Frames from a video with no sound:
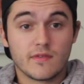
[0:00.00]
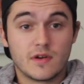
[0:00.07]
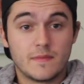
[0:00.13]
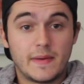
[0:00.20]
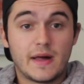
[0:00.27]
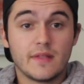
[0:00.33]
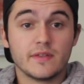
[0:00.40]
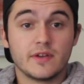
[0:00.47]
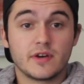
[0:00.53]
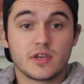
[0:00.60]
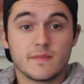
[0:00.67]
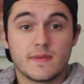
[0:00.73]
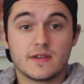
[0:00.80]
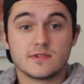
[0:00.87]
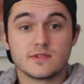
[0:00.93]
about the
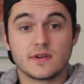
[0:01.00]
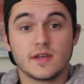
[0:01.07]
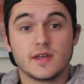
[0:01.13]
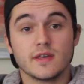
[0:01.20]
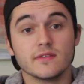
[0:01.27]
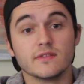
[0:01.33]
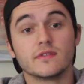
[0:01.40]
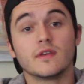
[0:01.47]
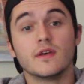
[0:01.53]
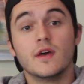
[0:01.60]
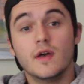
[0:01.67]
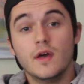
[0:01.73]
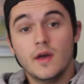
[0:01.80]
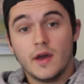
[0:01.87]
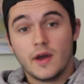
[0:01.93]
documentary is:
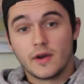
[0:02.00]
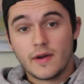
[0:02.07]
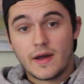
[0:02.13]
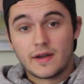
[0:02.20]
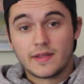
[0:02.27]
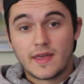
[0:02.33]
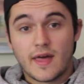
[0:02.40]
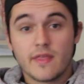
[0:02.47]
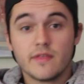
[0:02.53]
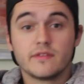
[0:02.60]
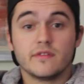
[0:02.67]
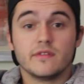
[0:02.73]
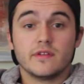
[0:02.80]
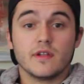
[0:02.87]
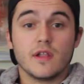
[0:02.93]
a crowd
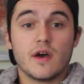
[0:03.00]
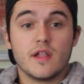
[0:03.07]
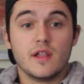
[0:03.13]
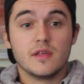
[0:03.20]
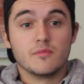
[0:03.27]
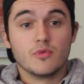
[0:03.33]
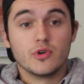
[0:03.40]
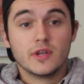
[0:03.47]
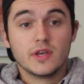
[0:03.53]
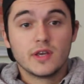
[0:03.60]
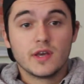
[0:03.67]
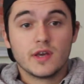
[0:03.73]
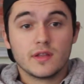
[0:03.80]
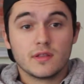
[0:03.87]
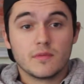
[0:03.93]
gathers until early
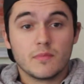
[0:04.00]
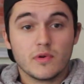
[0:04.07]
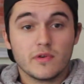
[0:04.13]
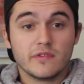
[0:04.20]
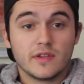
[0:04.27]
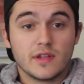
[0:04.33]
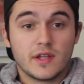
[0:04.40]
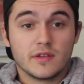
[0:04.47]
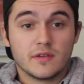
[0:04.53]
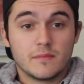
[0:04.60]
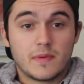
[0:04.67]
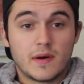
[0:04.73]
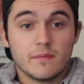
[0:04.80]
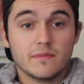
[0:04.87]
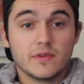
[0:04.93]
morning at the boozy London
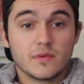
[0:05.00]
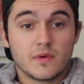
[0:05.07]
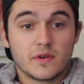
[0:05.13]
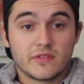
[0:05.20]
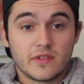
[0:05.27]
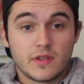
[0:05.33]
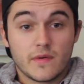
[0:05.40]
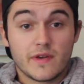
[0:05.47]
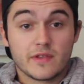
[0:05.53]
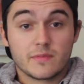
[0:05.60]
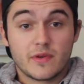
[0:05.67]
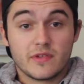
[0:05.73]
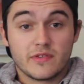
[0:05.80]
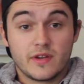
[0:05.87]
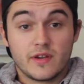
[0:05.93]
pub to watch the US
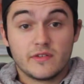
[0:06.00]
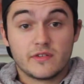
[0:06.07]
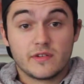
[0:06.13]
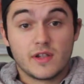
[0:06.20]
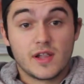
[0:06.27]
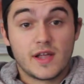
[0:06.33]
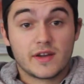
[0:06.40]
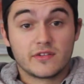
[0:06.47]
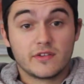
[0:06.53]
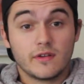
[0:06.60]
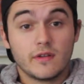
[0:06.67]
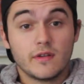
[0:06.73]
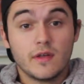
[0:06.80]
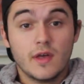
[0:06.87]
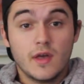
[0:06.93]
presidential
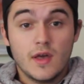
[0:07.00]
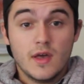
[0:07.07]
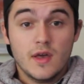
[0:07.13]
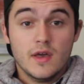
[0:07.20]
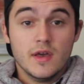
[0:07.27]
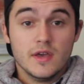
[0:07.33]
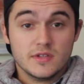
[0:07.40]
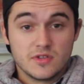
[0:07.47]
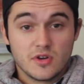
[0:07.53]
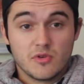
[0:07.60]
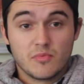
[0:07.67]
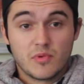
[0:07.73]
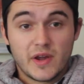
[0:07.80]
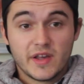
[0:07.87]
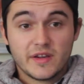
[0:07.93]
election. As
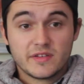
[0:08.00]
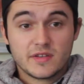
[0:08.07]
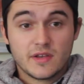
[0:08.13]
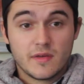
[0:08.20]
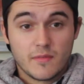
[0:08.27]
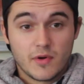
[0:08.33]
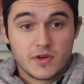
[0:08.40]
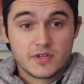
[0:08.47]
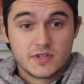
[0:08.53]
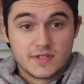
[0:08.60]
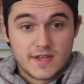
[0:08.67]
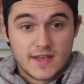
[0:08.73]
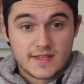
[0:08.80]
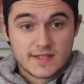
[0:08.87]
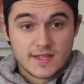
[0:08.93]
dawn breaks,
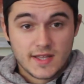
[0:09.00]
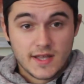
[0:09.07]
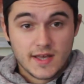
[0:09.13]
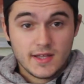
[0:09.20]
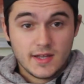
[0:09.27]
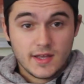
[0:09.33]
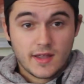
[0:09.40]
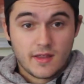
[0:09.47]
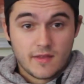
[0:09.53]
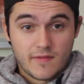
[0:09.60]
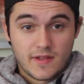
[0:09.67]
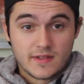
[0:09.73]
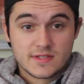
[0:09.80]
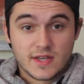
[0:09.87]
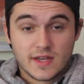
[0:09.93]
emotions escalate and
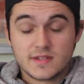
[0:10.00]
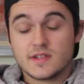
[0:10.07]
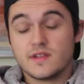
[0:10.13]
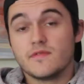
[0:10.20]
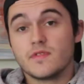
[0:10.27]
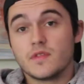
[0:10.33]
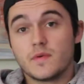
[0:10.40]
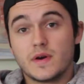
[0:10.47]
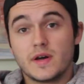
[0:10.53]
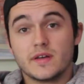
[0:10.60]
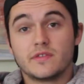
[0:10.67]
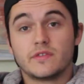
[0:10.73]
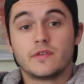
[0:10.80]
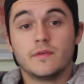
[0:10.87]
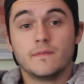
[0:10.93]
events take a turn for the
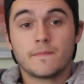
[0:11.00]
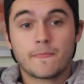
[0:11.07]
worst.